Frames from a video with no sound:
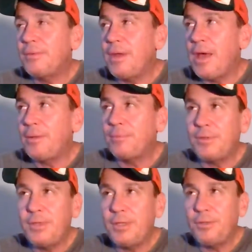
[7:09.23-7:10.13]
Adams
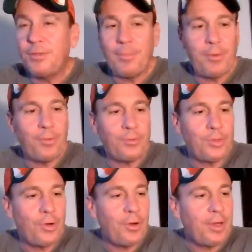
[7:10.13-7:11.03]
steal some of those
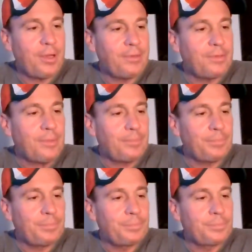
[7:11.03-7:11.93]
targets?
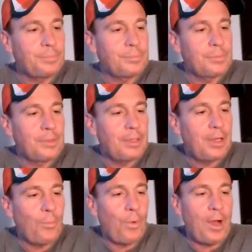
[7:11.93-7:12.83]

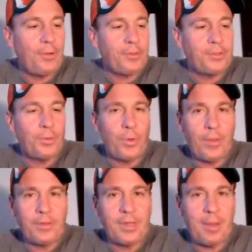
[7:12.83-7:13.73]
Waller's still one
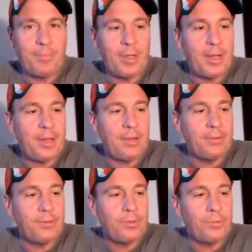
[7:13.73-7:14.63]
of the top tight
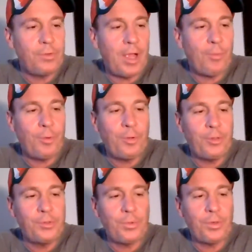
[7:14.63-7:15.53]
ends. I would
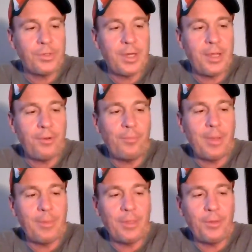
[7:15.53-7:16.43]
put George Kittle
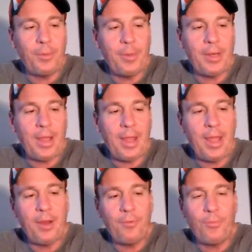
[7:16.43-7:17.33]
maybe a little bit
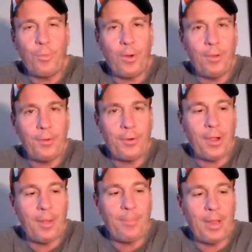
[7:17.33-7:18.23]
ahead of
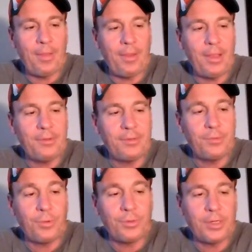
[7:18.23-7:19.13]
Waller on my list.
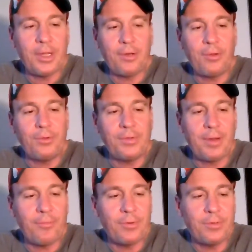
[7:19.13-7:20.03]
George Kittle,
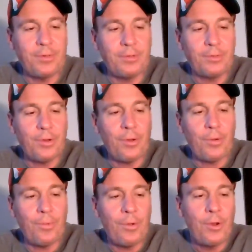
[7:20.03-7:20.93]
San
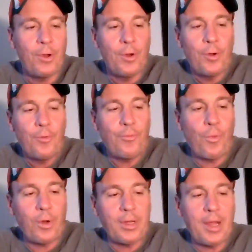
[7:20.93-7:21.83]
Francisco,
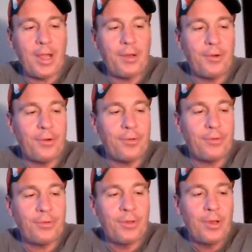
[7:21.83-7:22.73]

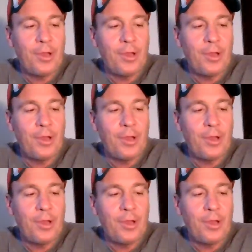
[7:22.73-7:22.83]
49ers.